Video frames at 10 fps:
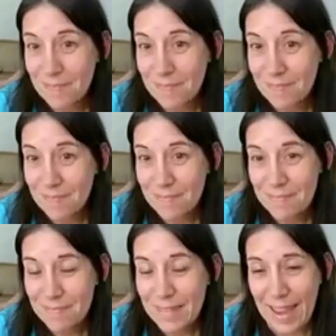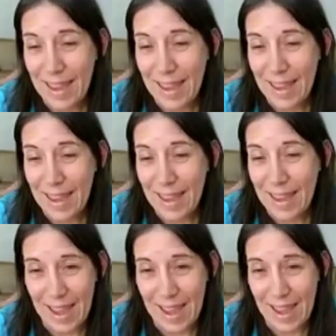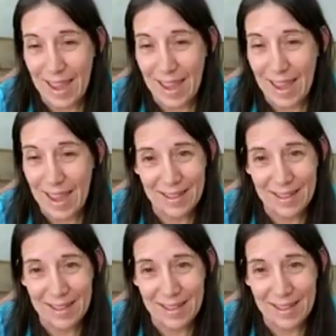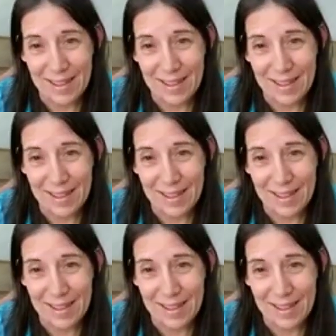The person shown says nothing.